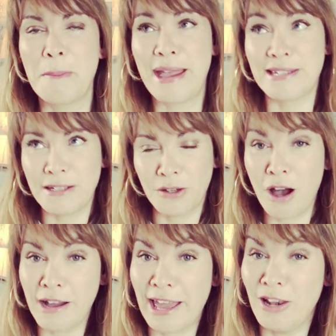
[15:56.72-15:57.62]
Basically, you
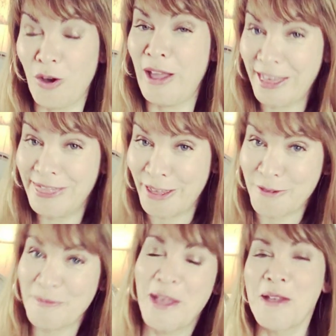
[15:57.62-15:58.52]
can't get a lot in
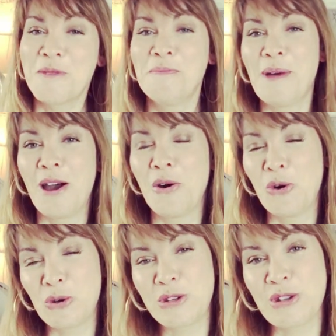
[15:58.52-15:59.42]
them, but
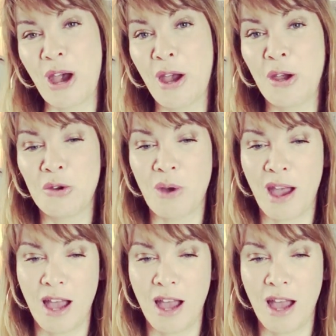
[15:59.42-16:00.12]
also,